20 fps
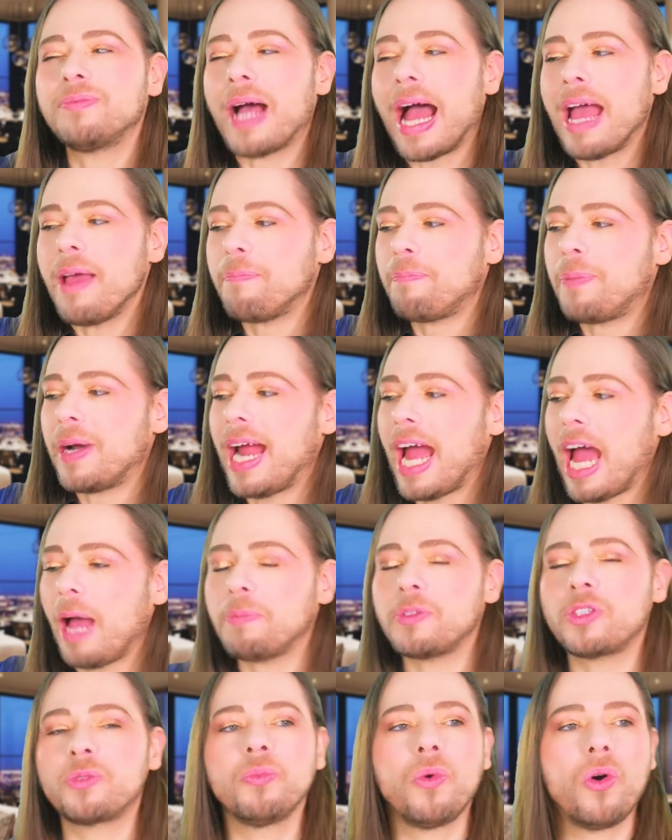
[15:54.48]
I,
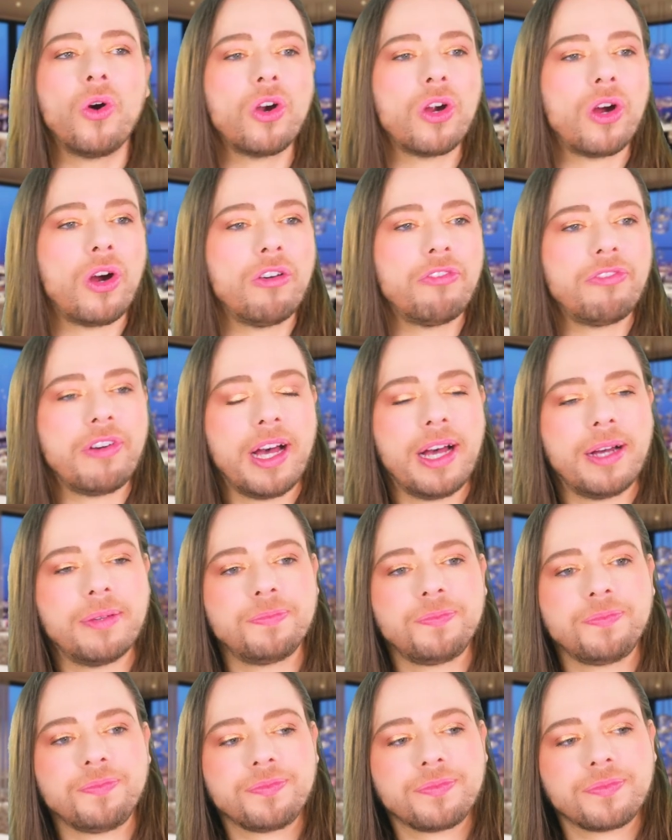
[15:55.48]
perhaps more of
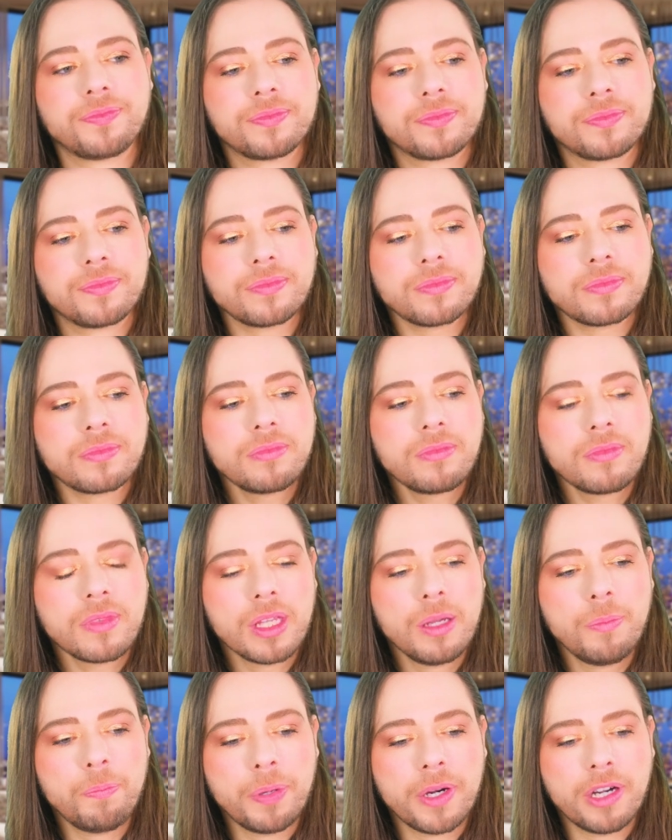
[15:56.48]
a
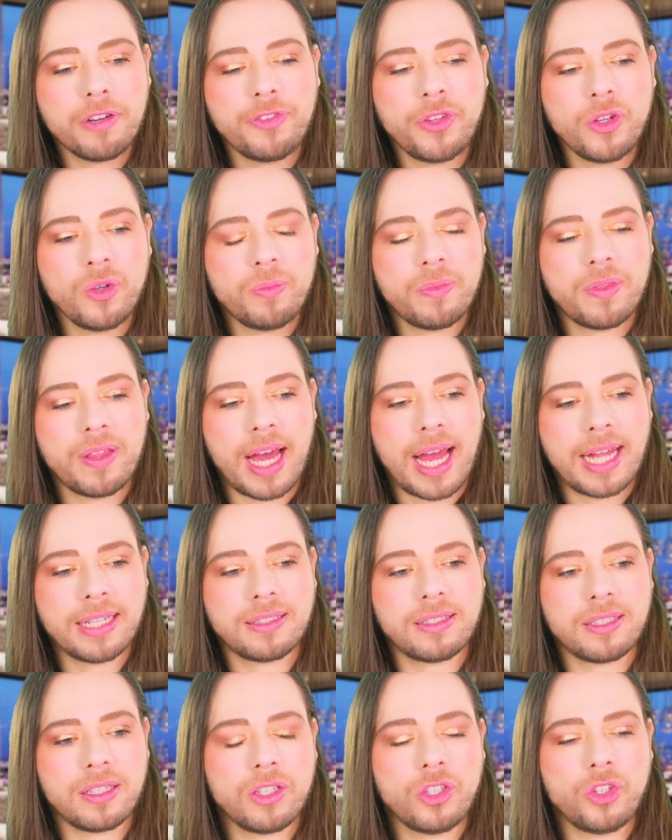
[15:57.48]
perfume
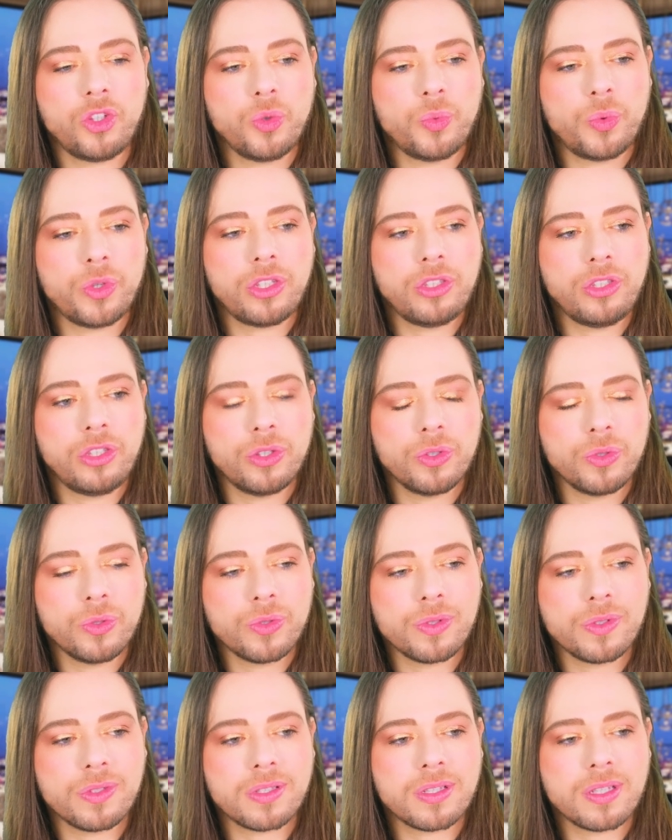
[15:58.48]
that you would
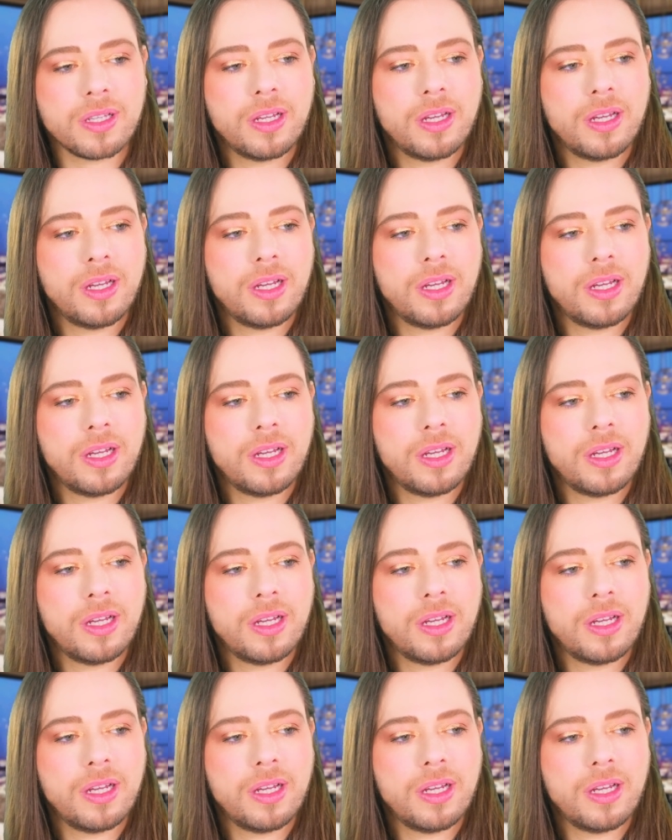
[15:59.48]
use